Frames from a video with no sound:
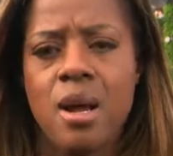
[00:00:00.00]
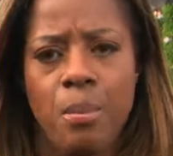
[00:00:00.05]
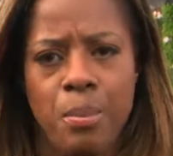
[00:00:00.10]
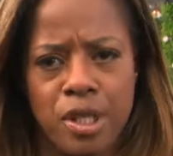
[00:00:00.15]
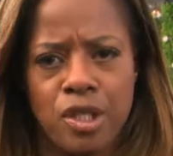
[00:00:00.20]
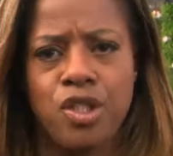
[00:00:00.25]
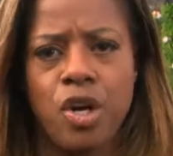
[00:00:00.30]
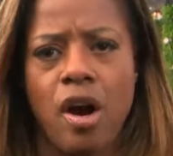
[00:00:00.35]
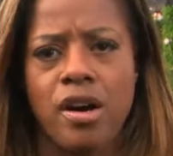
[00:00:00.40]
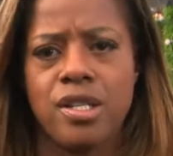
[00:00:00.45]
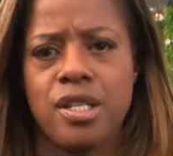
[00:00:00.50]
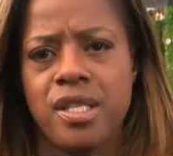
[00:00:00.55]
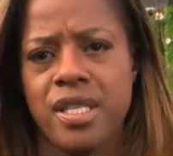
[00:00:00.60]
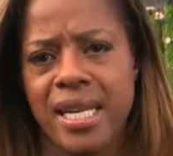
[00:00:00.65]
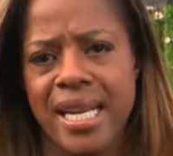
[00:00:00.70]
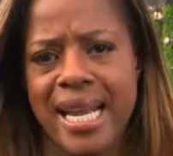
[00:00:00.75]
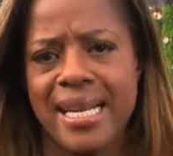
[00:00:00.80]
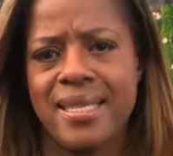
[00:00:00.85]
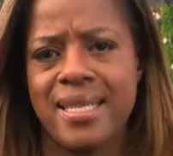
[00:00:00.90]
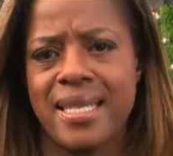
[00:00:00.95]
but charges
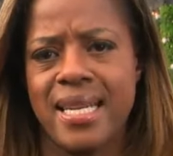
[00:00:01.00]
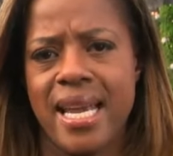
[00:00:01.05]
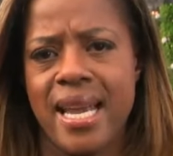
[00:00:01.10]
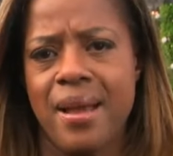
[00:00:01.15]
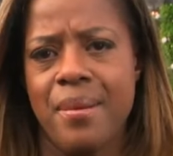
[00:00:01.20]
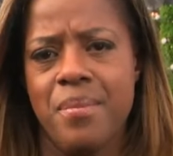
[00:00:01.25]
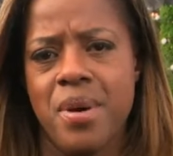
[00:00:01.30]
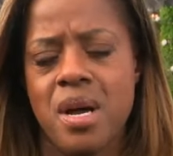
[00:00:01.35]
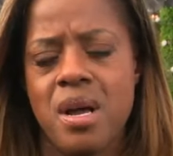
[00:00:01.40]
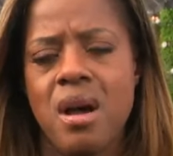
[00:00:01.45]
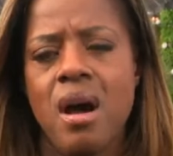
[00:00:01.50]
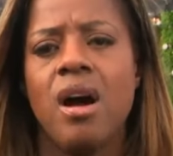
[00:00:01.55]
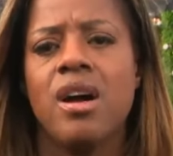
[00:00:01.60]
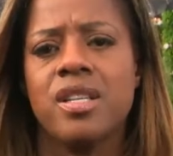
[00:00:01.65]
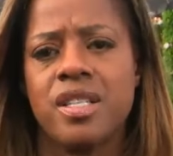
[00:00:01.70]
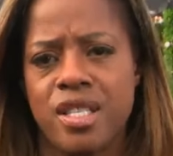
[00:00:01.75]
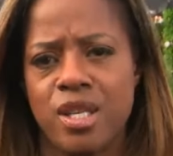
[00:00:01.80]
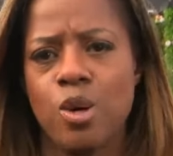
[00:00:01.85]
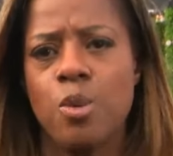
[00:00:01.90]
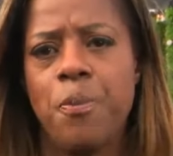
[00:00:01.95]
against him are
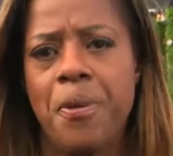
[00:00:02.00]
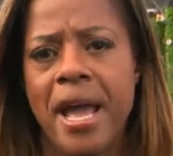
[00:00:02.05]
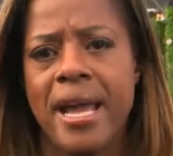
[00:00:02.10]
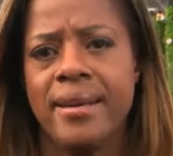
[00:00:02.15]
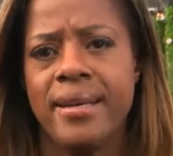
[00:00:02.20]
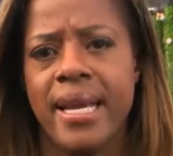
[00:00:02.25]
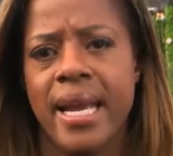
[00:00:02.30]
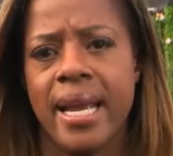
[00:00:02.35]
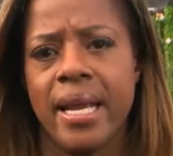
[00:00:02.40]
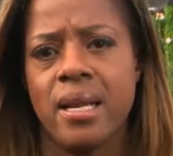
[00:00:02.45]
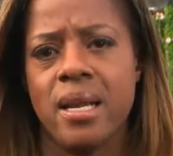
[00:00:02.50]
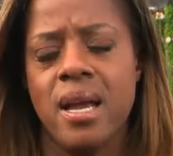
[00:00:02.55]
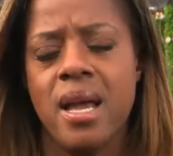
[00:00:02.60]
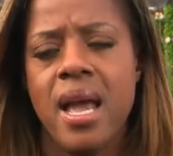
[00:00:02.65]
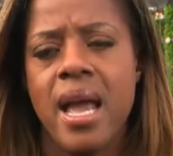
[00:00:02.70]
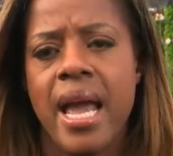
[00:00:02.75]
still pending.